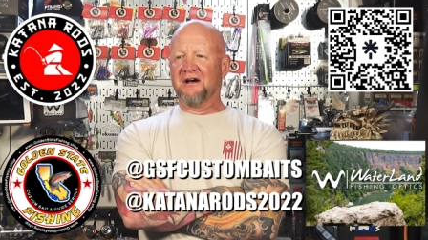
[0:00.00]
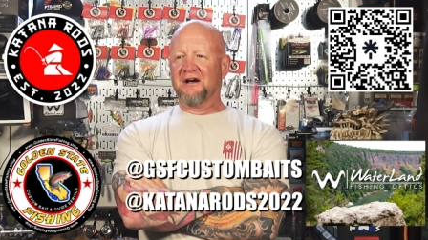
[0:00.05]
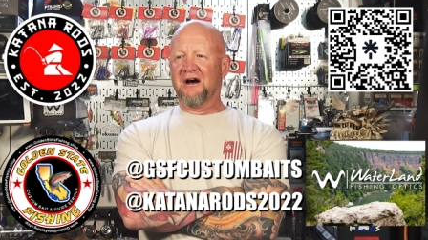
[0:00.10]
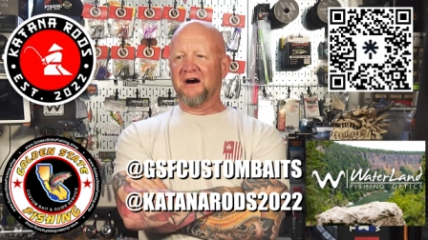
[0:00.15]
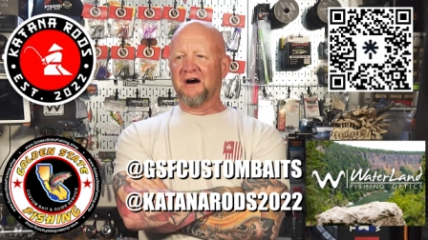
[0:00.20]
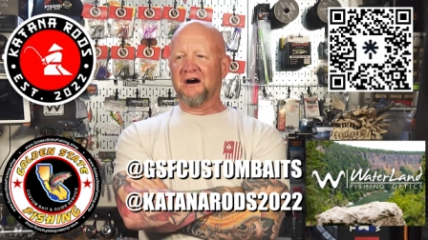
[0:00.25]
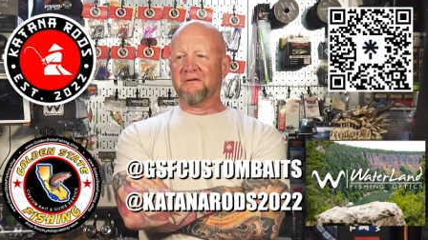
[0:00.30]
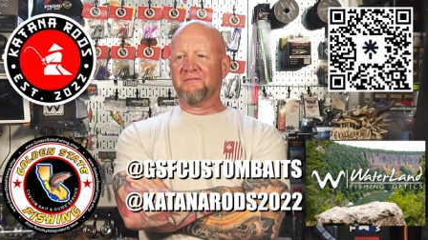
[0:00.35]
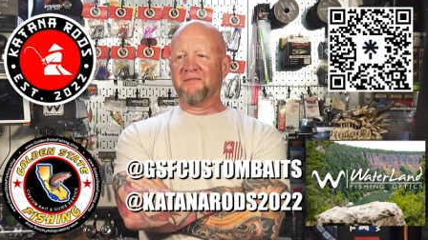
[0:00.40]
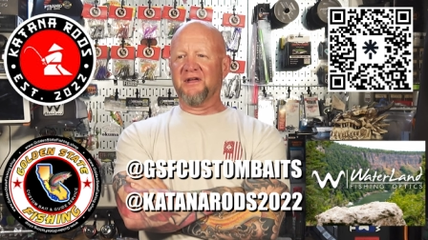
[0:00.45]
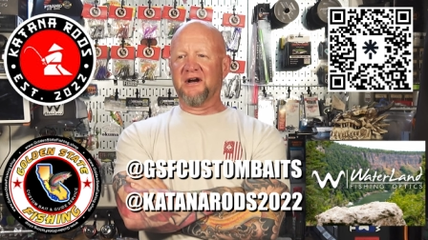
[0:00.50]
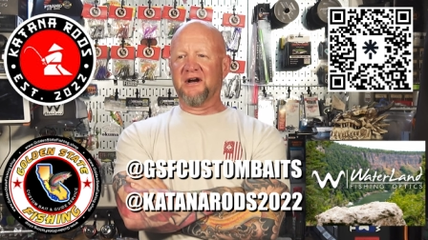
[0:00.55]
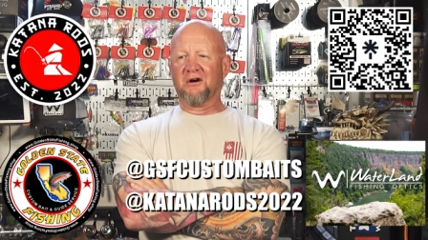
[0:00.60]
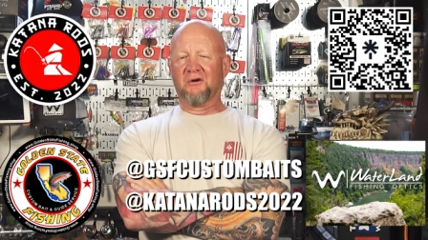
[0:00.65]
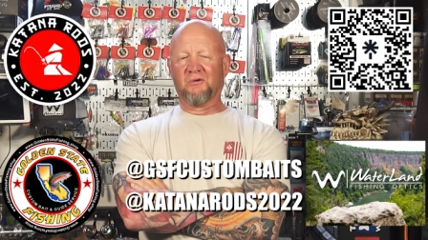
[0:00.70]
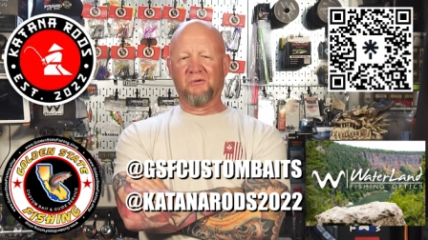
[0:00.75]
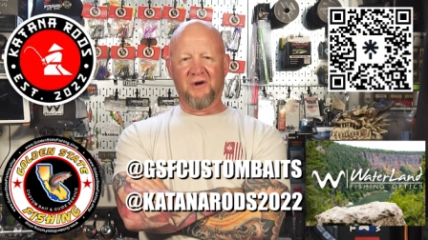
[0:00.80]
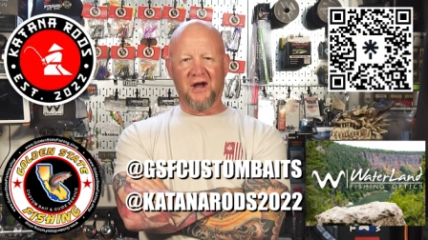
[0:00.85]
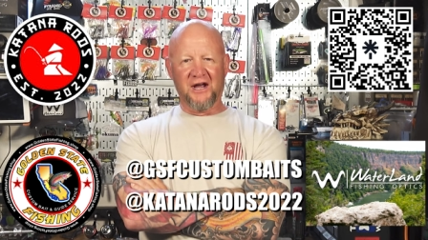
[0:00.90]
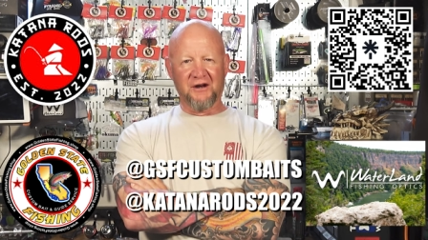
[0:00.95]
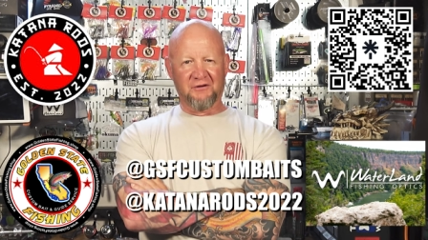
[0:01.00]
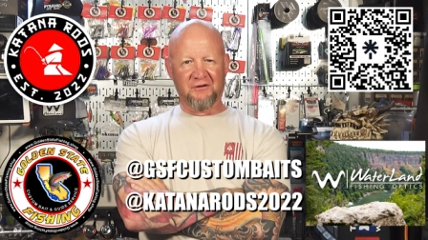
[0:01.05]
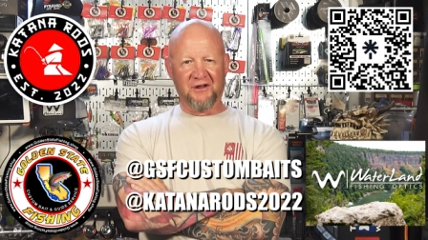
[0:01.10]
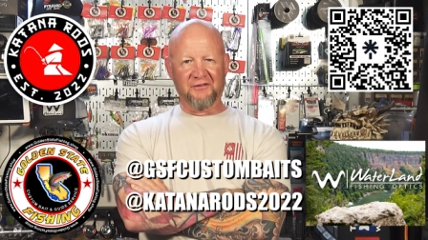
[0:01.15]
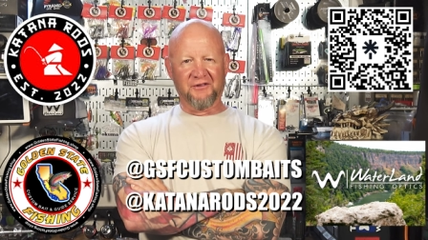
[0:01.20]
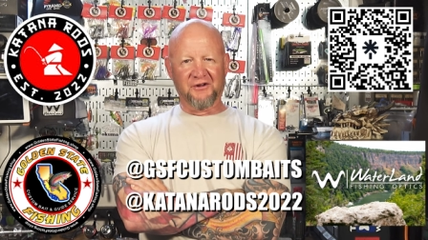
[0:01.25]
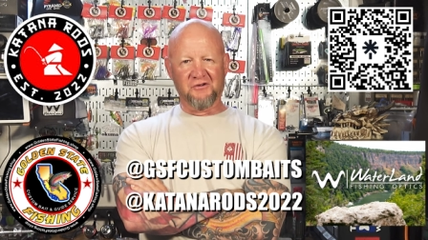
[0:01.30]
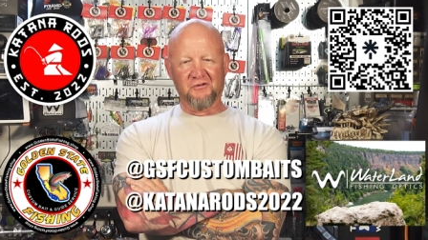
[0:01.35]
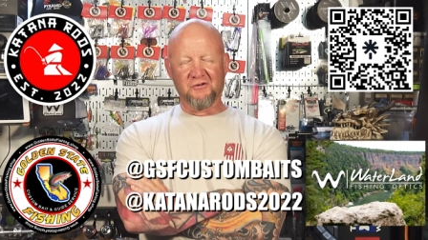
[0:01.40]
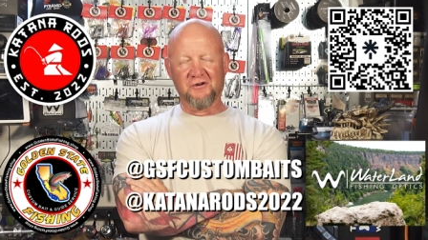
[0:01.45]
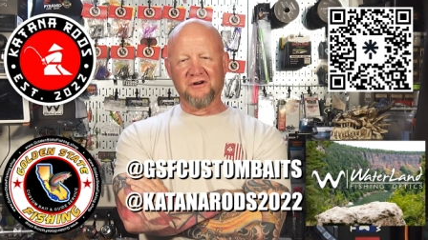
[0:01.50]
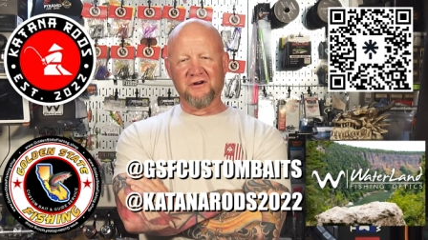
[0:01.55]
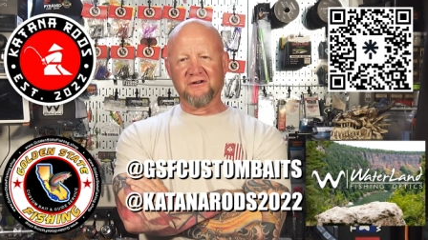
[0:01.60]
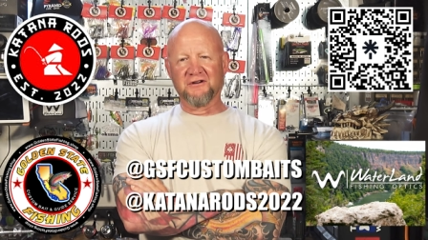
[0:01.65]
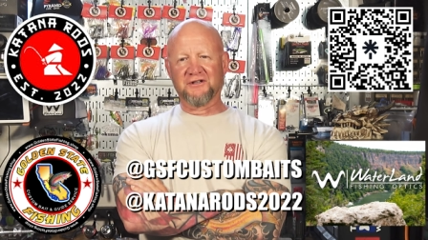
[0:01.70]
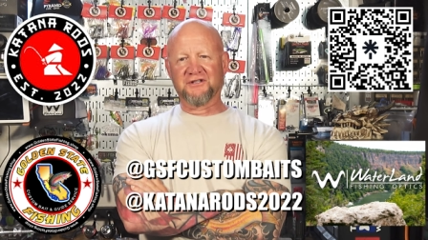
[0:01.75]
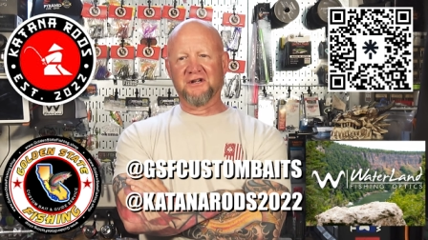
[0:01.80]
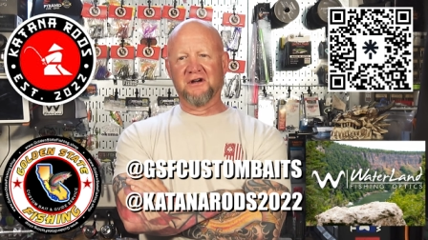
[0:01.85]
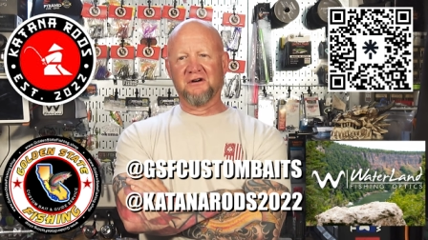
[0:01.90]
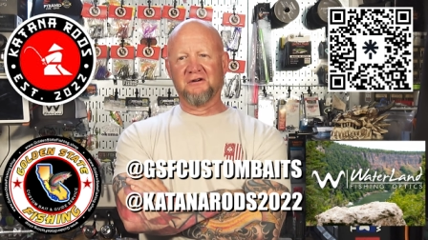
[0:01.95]
Um, they are right around the corner.
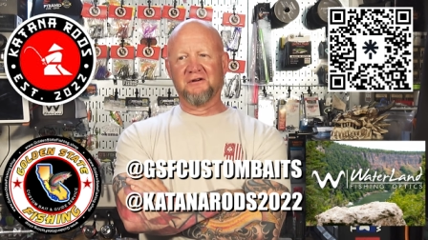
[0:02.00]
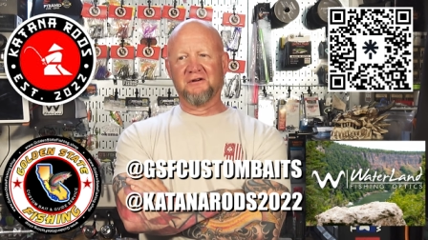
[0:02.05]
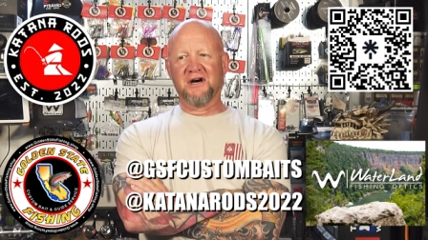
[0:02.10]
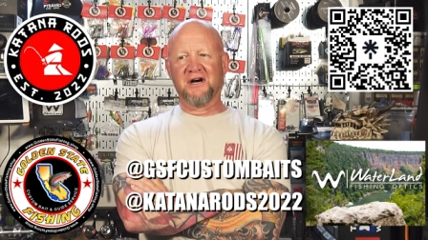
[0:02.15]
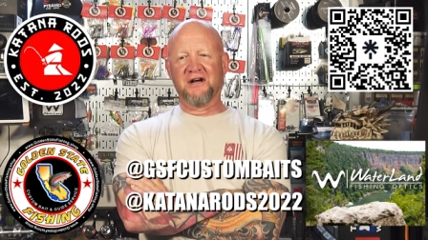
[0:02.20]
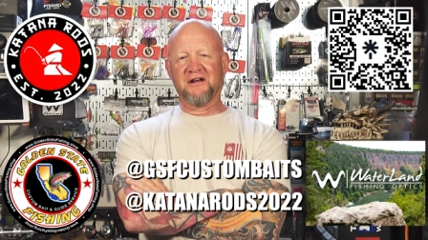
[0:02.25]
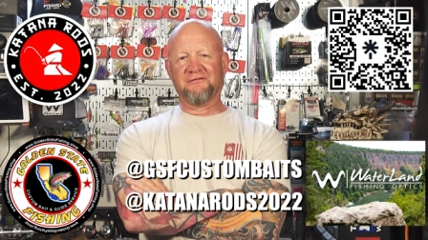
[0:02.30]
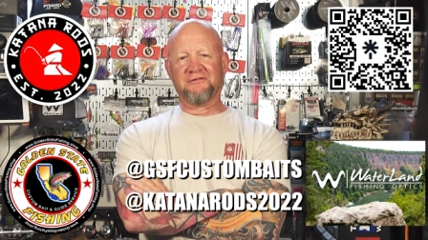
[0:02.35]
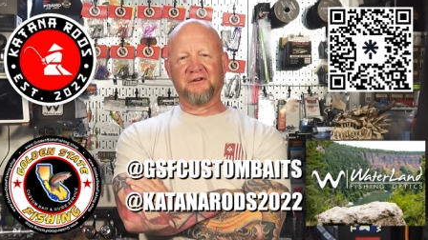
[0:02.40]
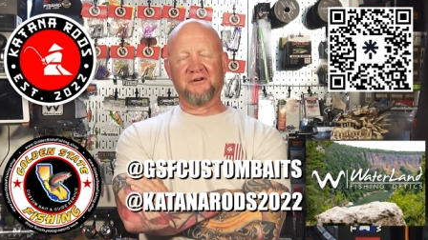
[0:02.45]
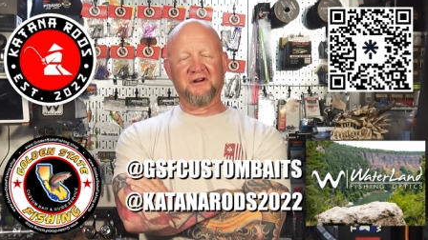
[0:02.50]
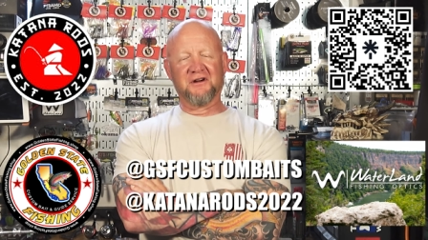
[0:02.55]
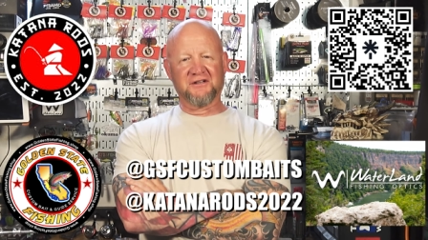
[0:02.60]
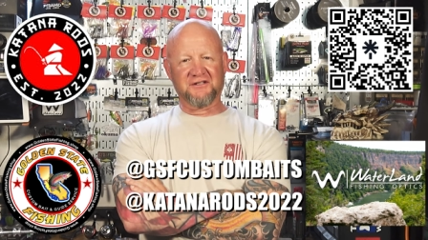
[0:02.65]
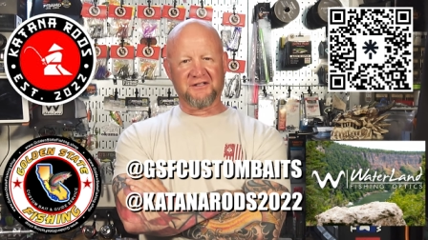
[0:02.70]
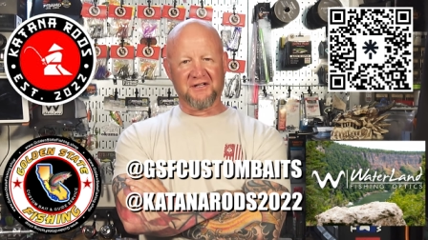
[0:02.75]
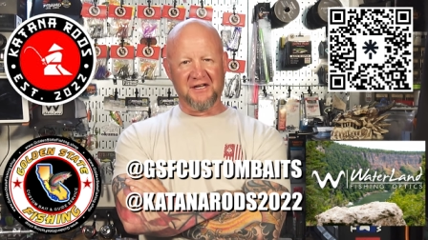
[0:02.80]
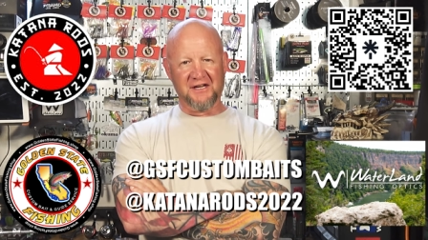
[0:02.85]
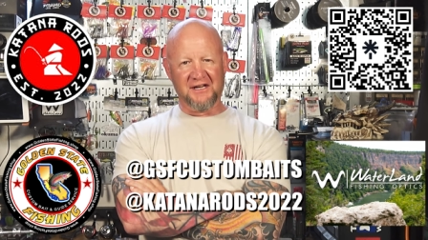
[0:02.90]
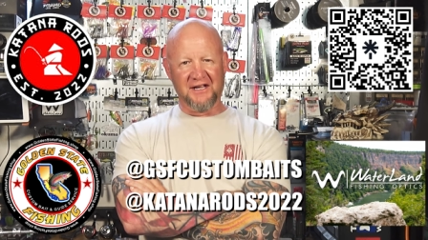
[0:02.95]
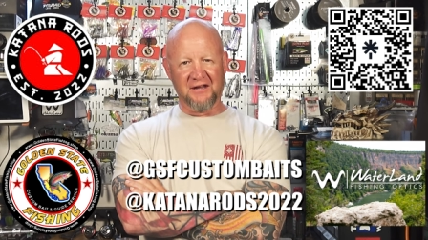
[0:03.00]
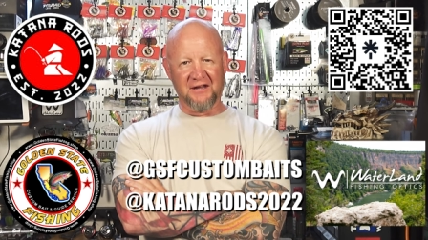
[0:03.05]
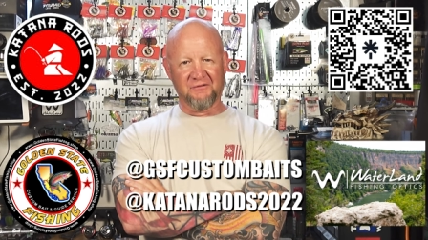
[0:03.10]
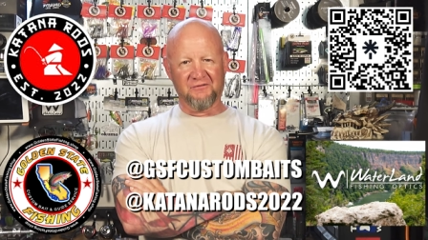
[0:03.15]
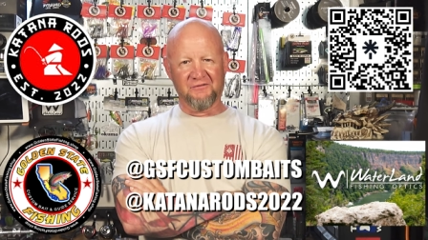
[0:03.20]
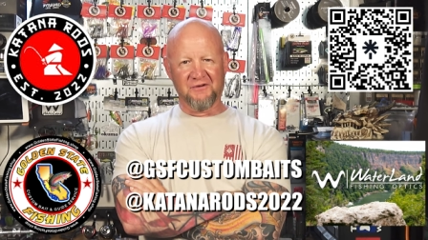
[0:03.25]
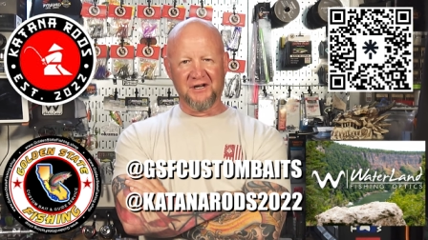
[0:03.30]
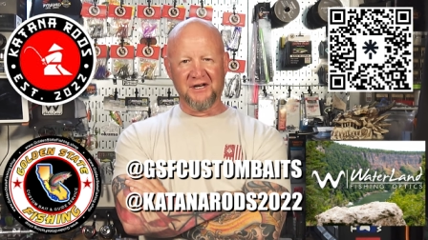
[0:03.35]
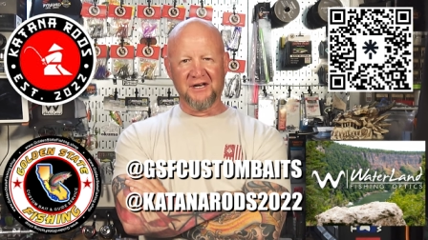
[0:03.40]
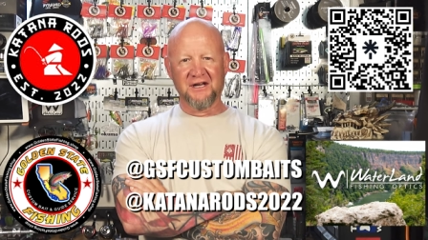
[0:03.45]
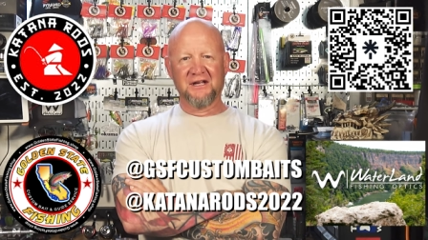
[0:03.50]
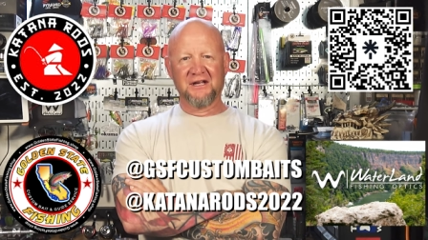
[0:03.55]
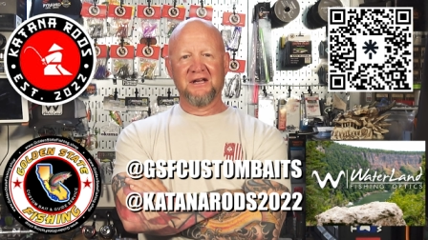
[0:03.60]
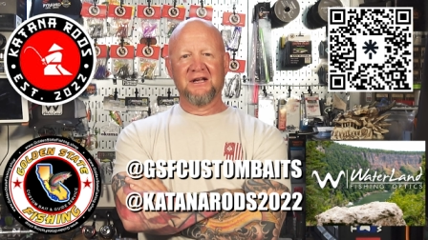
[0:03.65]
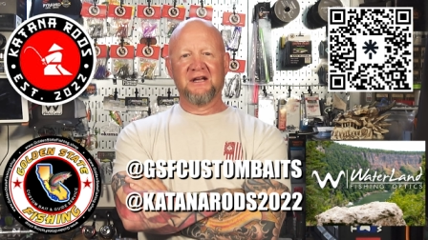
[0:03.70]
So uh, if you're interested in getting one,